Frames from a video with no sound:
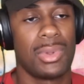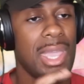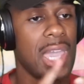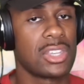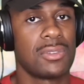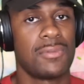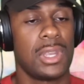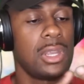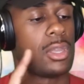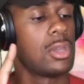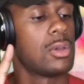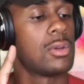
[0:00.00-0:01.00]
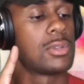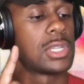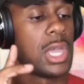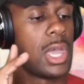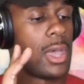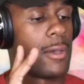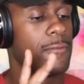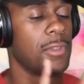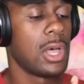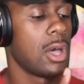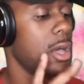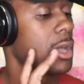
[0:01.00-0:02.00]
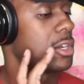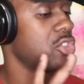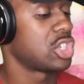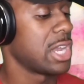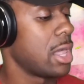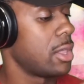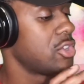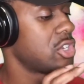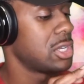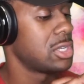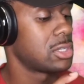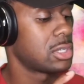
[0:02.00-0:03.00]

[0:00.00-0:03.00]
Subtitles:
Reaction videos, vlogs, challenges,